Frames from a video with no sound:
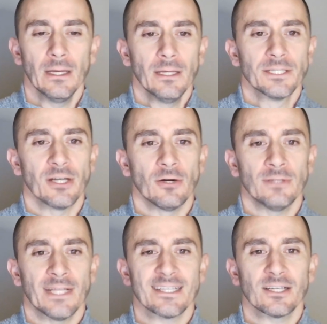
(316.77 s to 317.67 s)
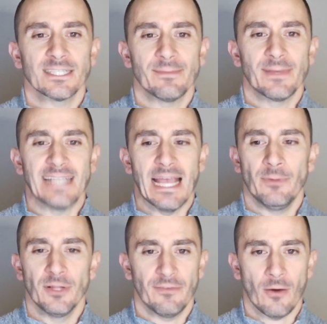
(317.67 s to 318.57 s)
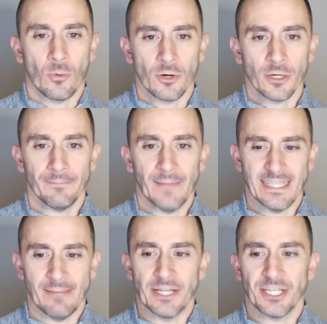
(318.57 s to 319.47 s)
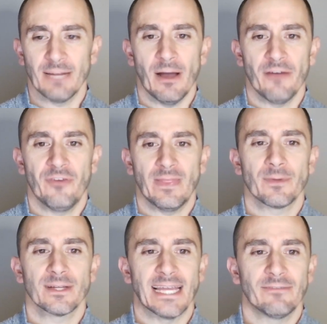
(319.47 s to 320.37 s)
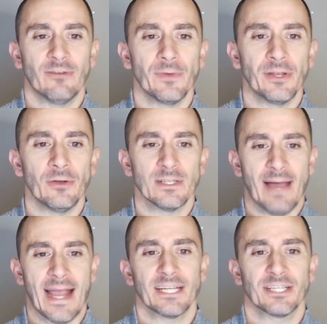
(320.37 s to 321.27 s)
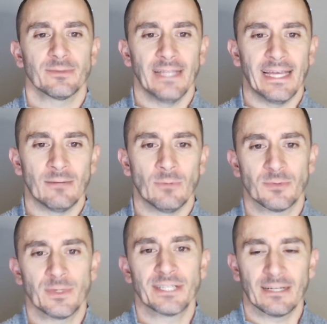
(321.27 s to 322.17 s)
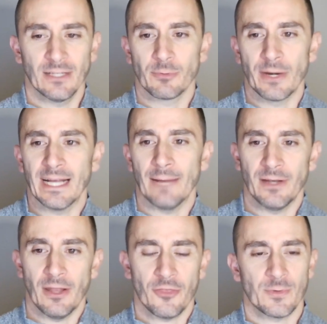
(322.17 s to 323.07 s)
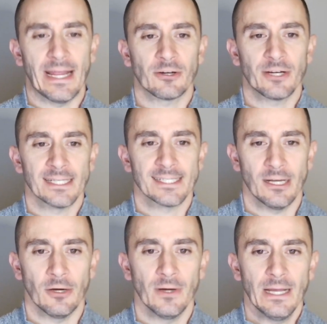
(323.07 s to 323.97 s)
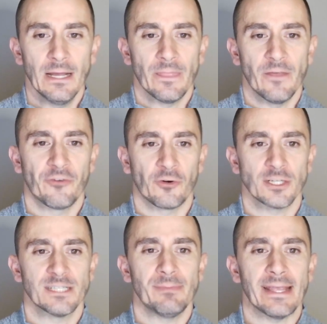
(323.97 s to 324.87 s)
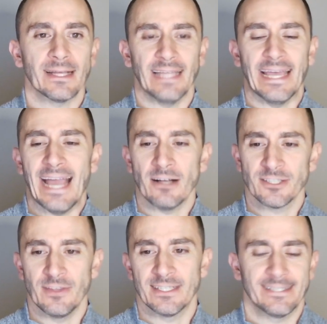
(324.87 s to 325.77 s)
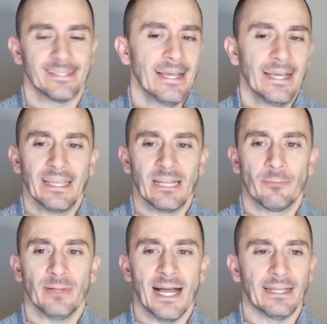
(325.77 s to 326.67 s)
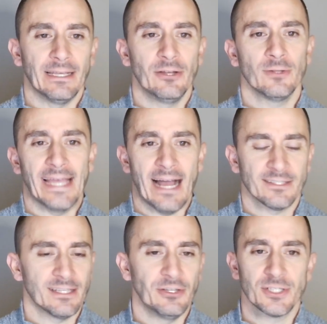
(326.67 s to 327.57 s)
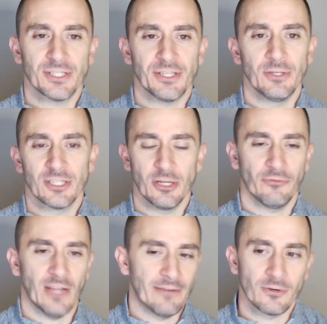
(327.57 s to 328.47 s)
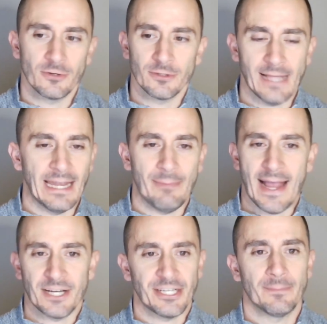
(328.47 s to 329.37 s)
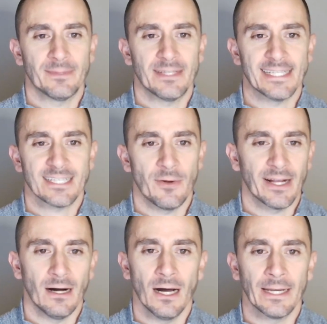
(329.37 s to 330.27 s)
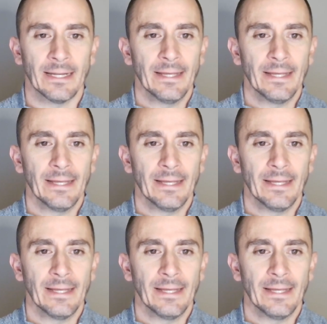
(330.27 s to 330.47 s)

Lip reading: So let's look at some examples of our work. As I mentioned, about 50% of what we do is packaging related, which we generally break up into 3 areas. So the first being layout. So this is, applying new layouts and new SKUs, new flavors, any packaging updates going on,